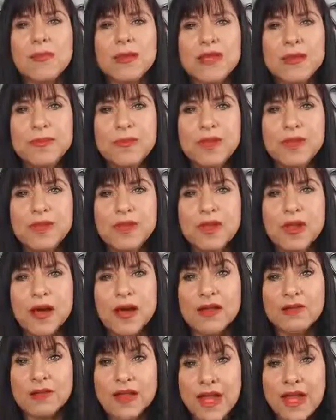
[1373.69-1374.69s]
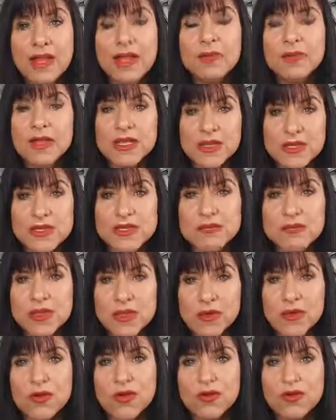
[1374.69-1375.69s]
People like it because
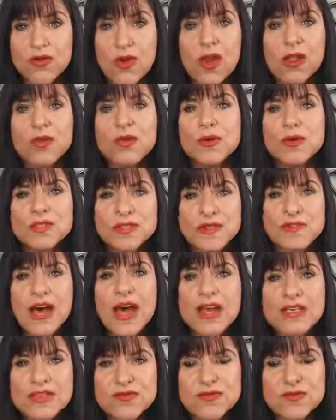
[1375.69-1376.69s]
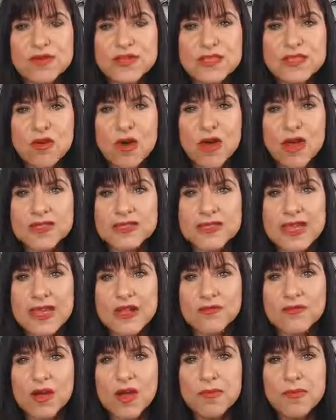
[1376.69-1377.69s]
your followers have asked for this
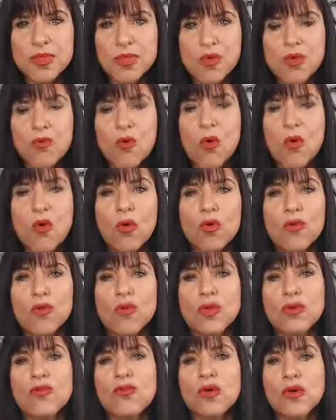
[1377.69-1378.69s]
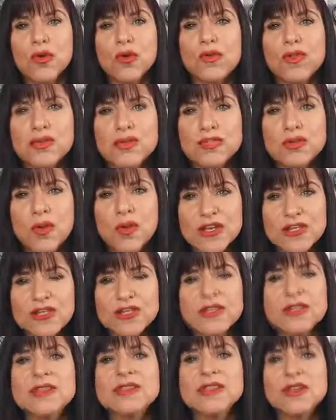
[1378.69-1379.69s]
content from you, or you've heard these
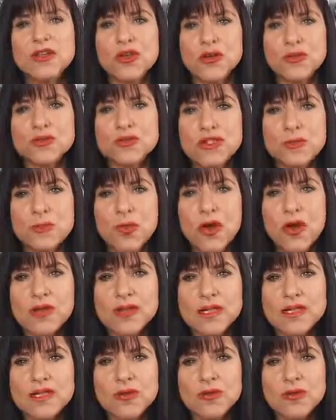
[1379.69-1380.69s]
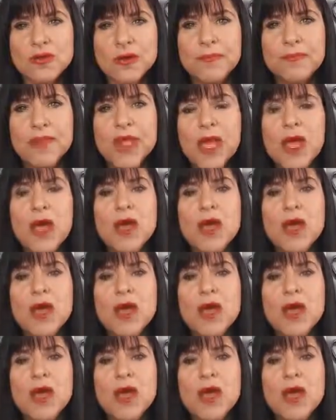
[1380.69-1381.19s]
questions and you're responding to them.